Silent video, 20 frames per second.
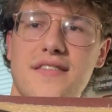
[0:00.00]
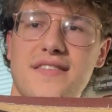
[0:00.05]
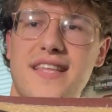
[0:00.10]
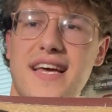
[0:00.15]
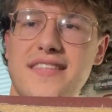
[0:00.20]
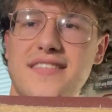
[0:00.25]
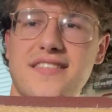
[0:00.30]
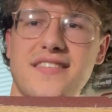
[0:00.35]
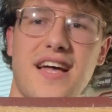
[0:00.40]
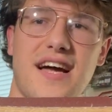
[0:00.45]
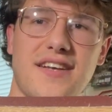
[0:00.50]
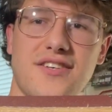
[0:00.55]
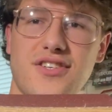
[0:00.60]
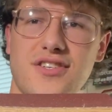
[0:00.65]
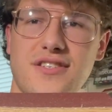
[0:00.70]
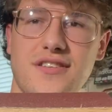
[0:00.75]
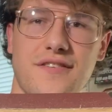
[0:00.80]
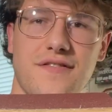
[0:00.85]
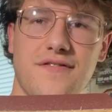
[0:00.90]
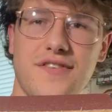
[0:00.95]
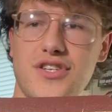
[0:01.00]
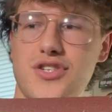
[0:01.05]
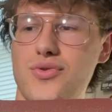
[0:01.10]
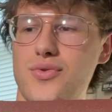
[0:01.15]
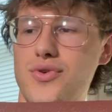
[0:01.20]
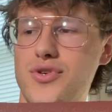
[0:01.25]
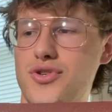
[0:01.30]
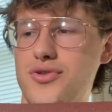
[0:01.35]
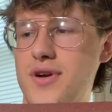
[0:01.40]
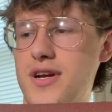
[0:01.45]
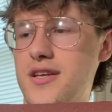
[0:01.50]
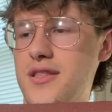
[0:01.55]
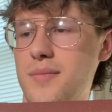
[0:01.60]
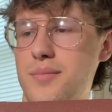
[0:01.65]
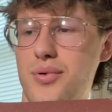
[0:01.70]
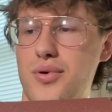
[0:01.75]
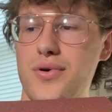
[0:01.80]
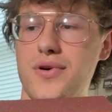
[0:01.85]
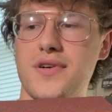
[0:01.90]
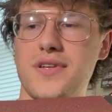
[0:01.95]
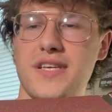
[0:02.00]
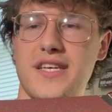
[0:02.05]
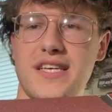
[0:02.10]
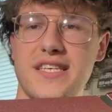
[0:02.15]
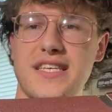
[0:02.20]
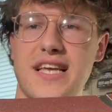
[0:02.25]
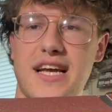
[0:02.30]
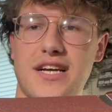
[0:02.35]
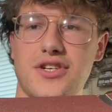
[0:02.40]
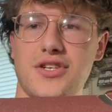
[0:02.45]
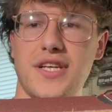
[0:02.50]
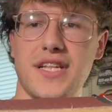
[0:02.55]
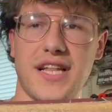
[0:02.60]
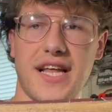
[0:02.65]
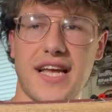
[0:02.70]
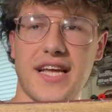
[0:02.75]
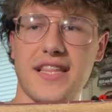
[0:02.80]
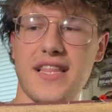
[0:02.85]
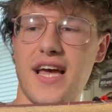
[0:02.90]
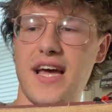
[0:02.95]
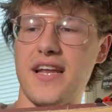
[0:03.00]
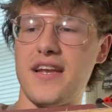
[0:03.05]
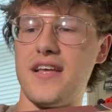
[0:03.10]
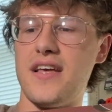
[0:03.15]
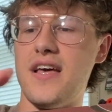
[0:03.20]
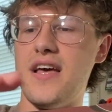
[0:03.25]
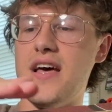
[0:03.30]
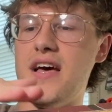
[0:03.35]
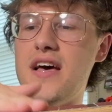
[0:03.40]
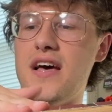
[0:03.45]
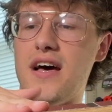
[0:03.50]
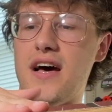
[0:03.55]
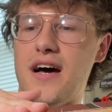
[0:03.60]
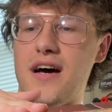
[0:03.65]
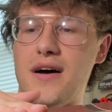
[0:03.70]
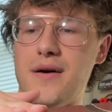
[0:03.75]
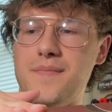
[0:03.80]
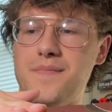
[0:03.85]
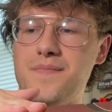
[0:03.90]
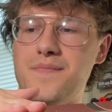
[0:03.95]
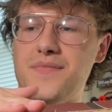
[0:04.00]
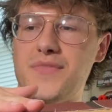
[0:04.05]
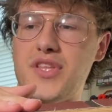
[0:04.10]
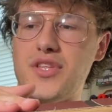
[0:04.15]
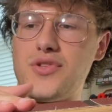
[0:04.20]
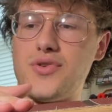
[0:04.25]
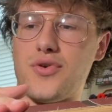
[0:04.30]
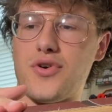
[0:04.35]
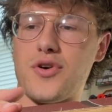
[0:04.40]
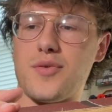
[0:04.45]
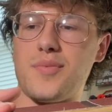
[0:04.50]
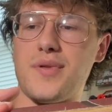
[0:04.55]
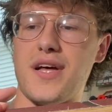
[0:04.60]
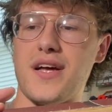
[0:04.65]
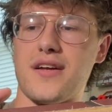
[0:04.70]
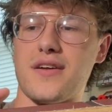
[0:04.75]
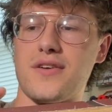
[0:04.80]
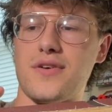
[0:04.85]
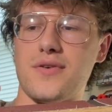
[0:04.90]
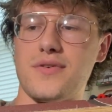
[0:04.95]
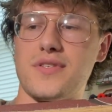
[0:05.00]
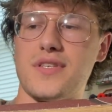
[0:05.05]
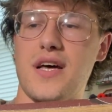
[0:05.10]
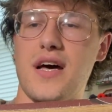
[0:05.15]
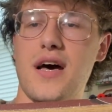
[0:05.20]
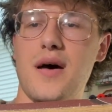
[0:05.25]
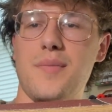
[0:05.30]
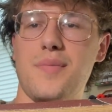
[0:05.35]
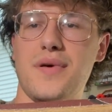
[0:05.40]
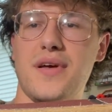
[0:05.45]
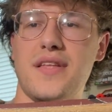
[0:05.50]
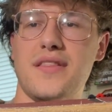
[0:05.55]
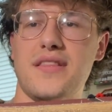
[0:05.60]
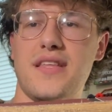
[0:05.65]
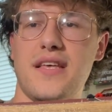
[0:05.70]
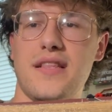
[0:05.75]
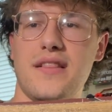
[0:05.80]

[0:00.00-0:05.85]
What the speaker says: That's not just a visual trick. The board is actually like that. The torque block goes up and then